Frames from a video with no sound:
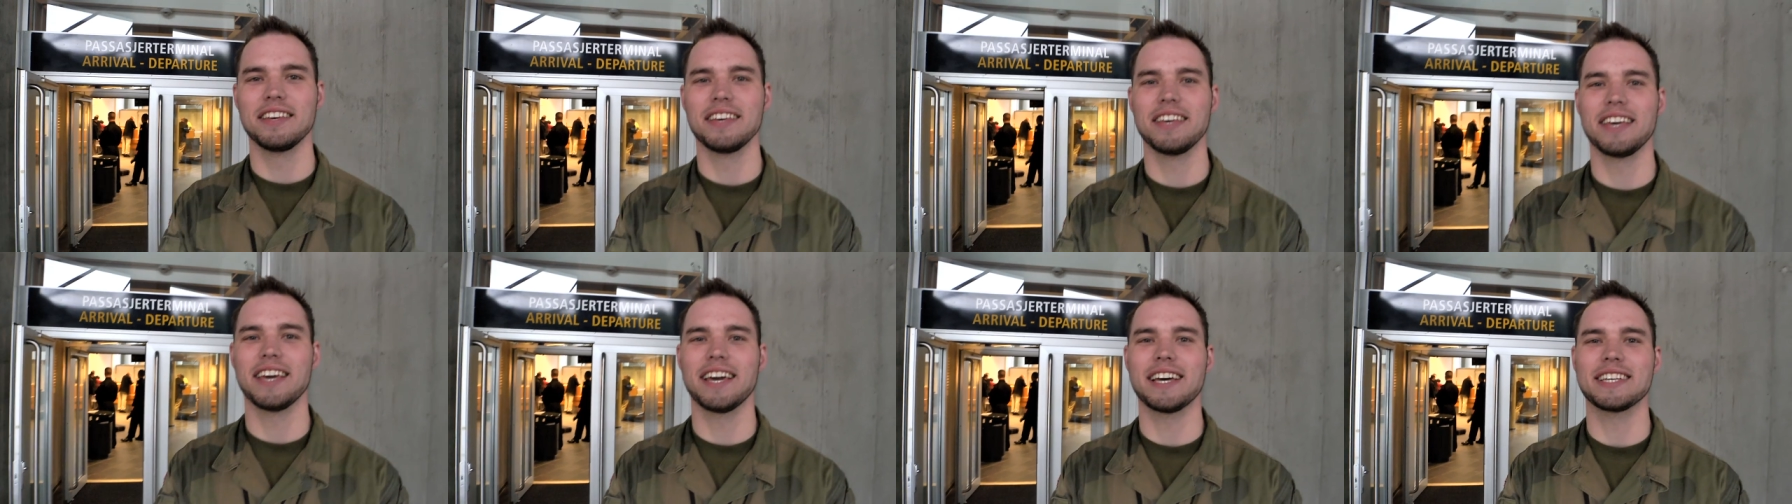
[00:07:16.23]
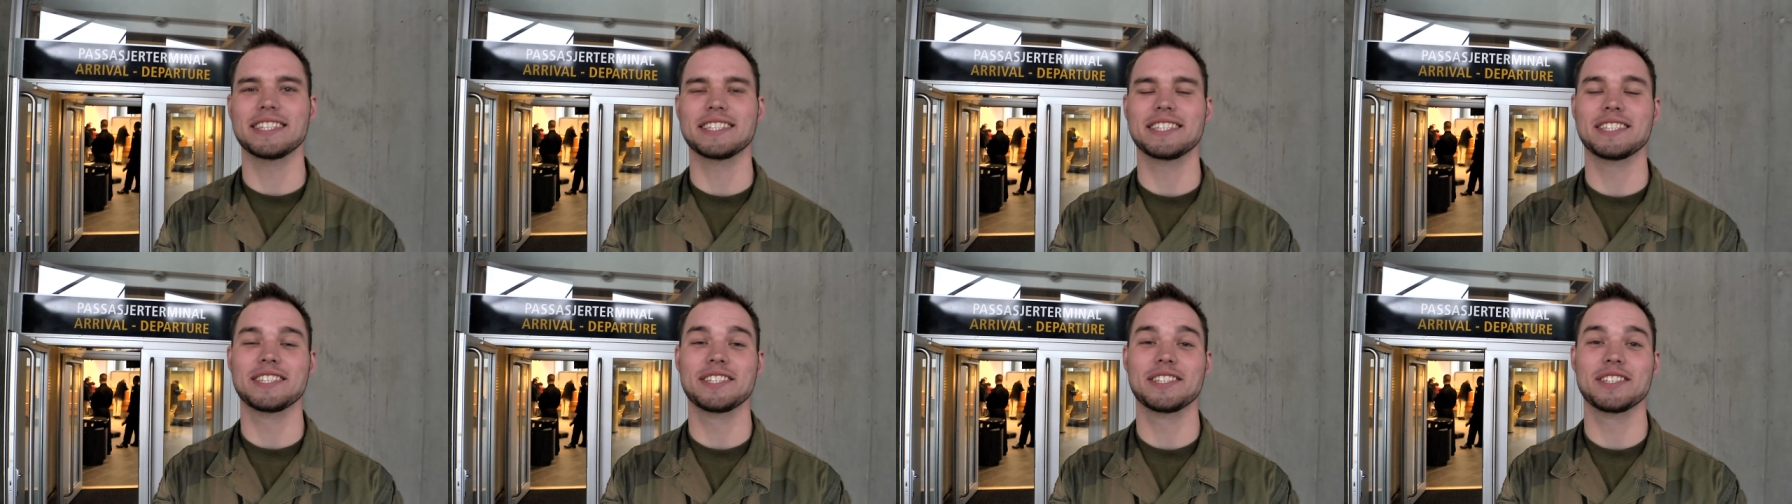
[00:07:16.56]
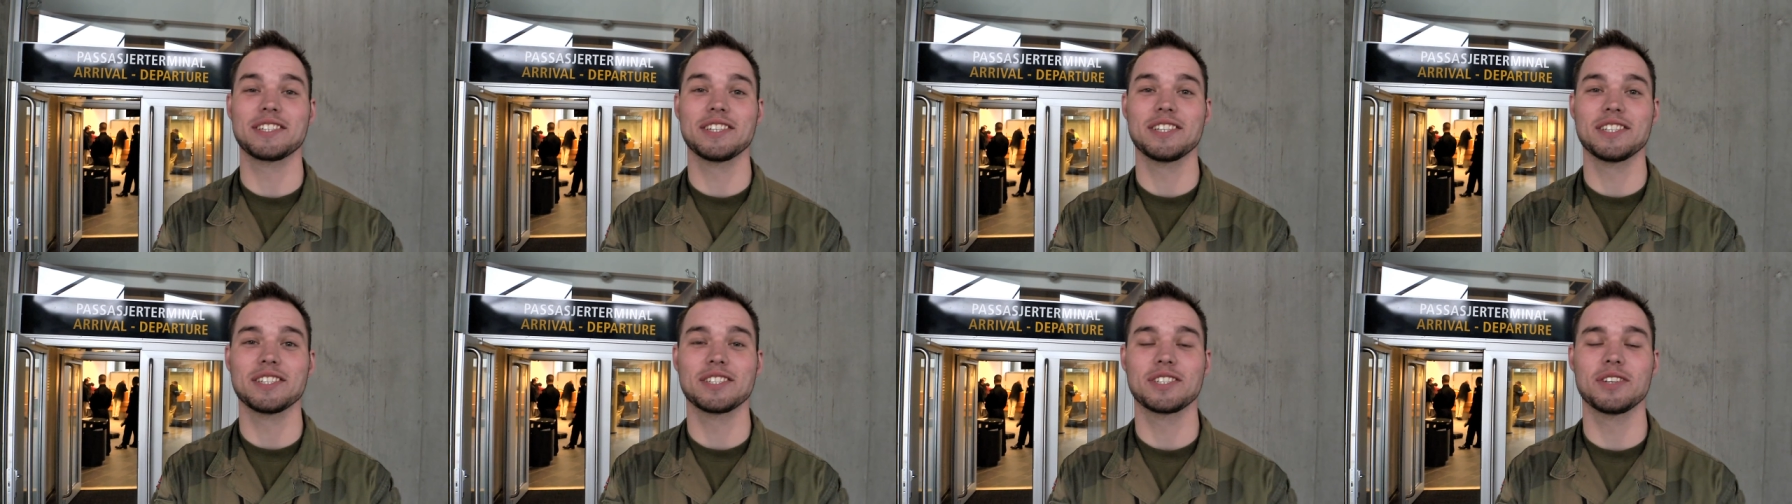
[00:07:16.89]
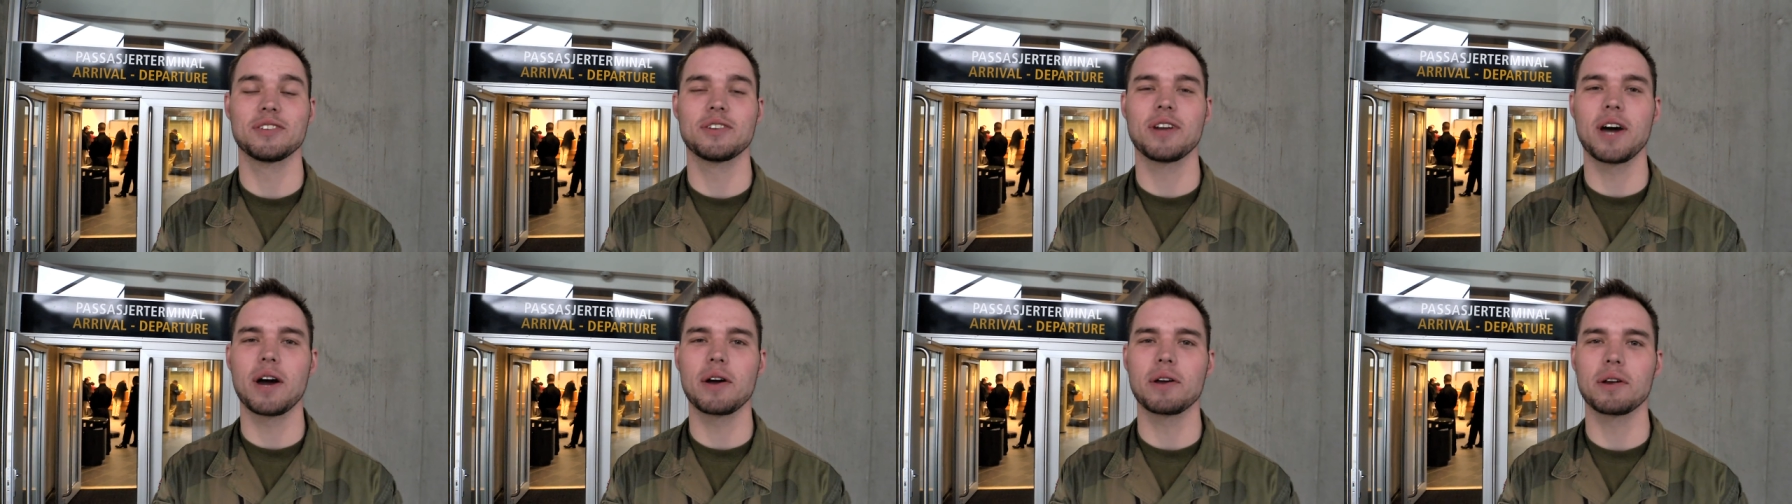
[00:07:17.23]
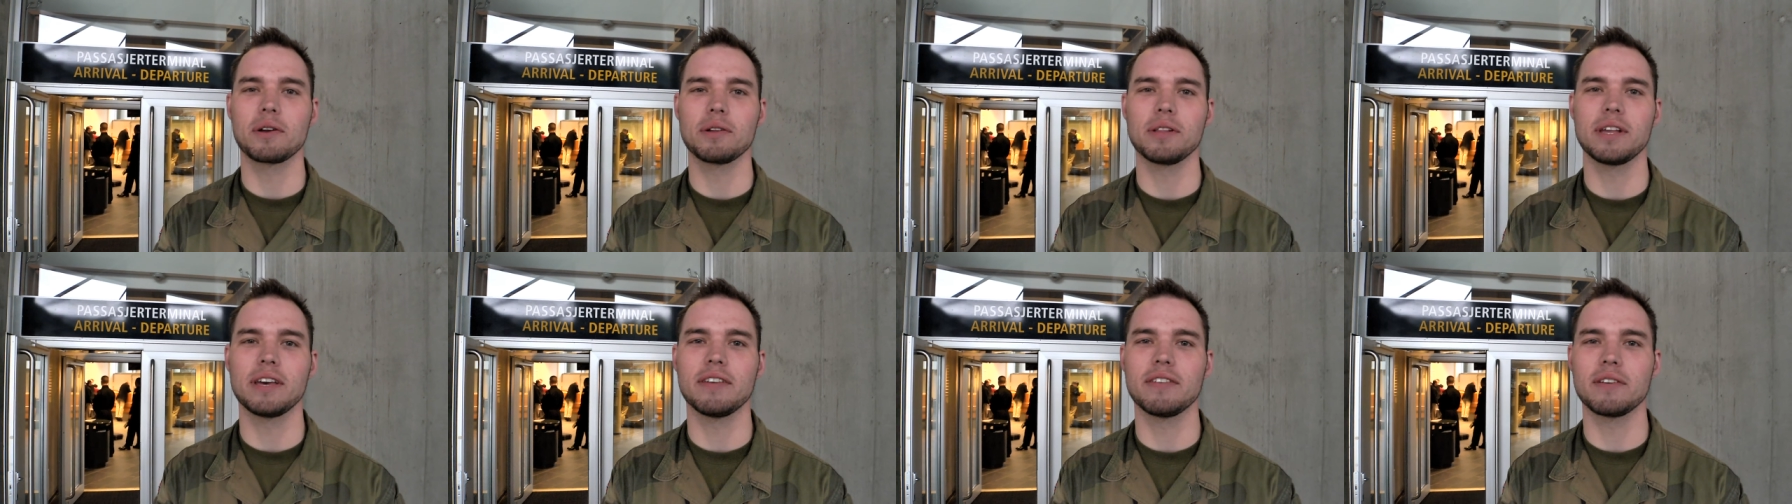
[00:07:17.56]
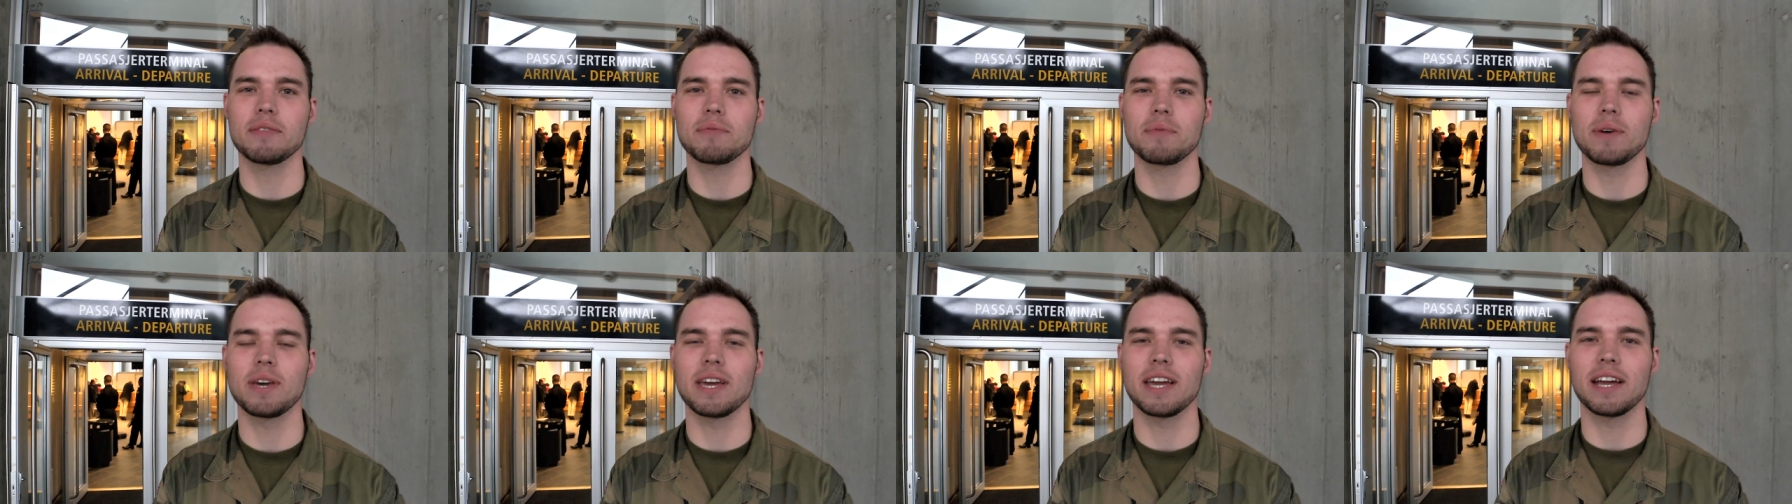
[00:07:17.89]
Yes. So now you're
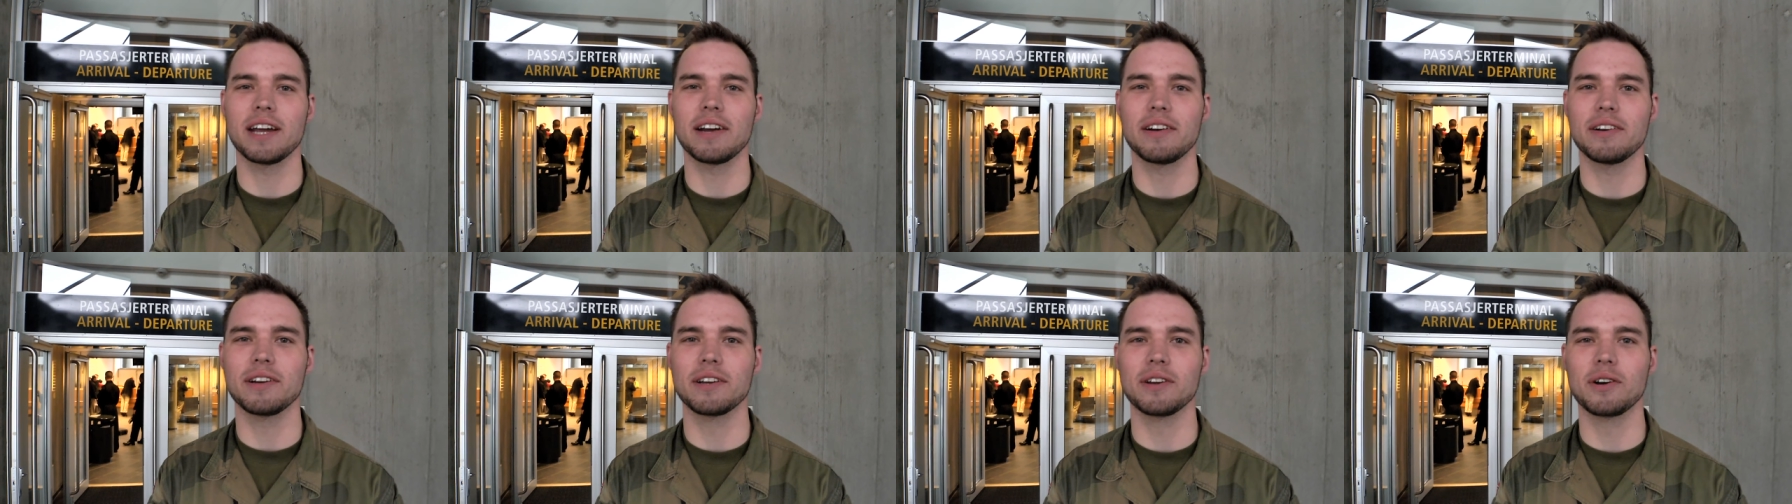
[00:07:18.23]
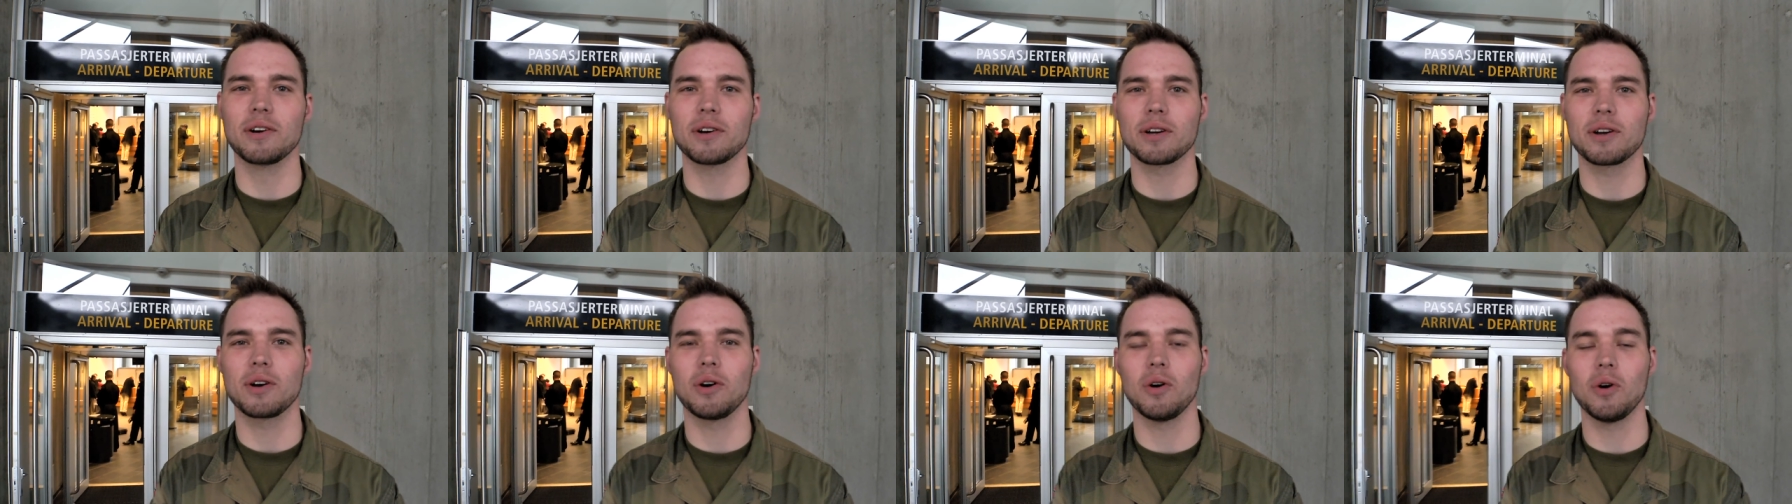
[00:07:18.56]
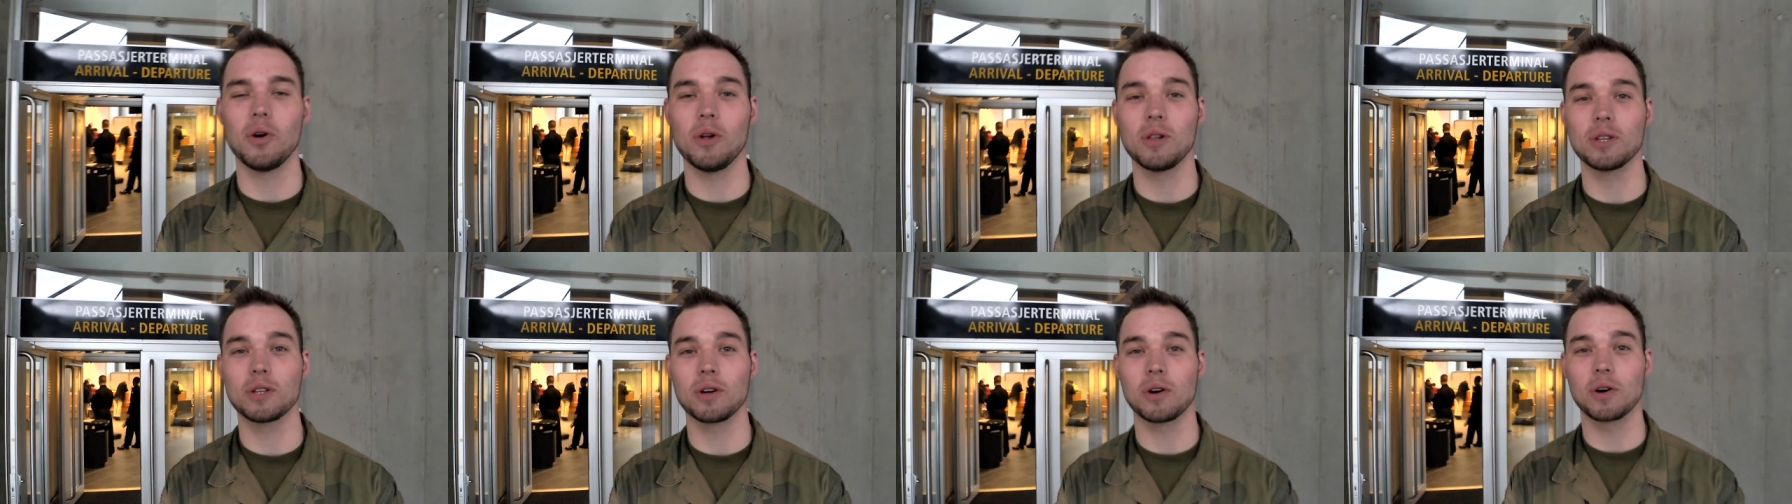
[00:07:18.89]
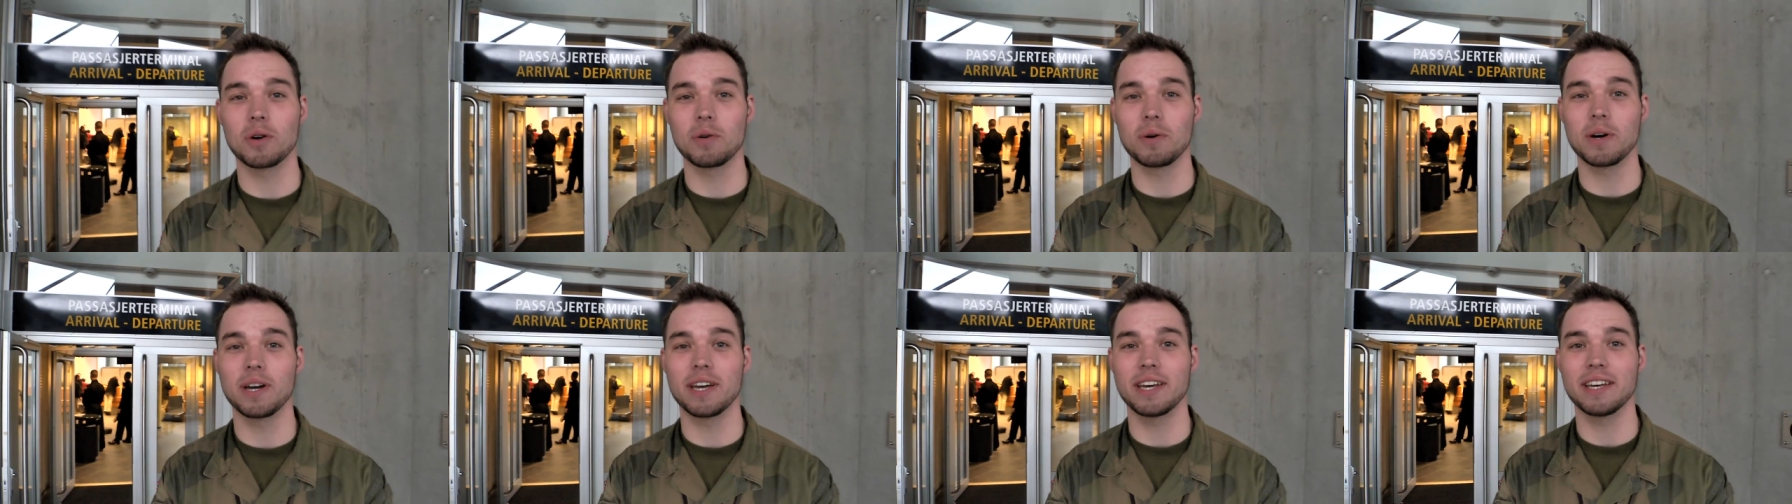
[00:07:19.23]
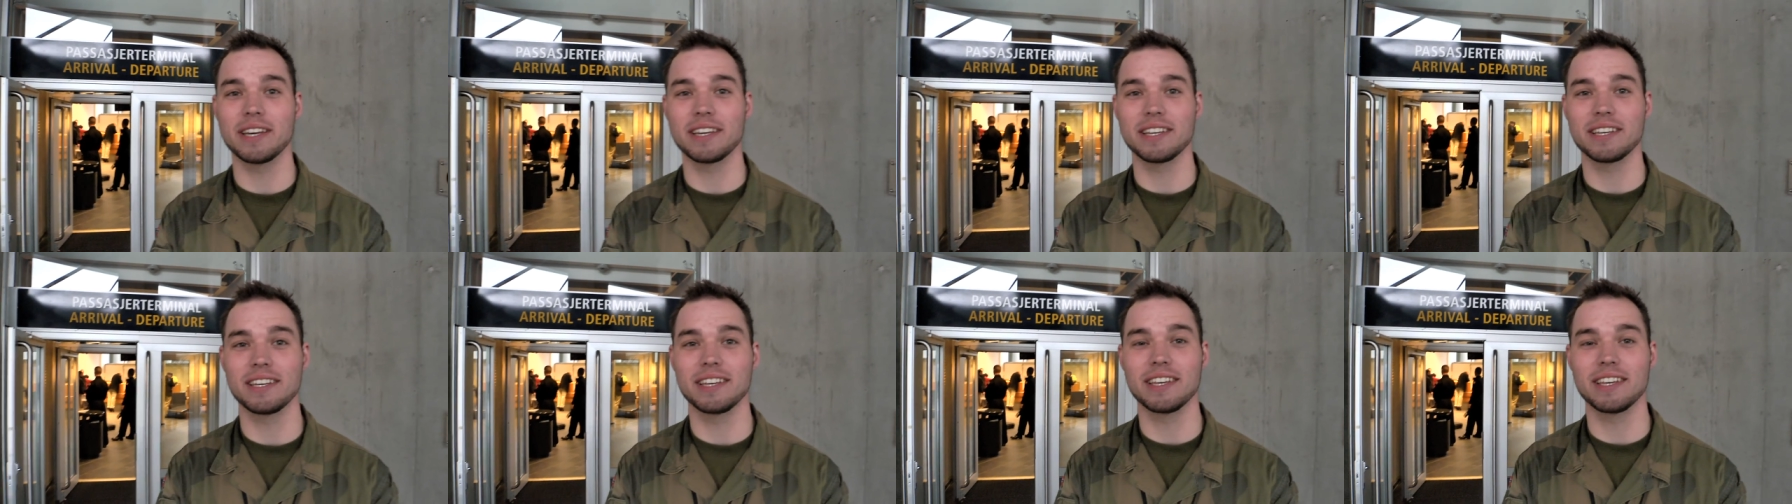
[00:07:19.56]
leaving me here in cold Norway.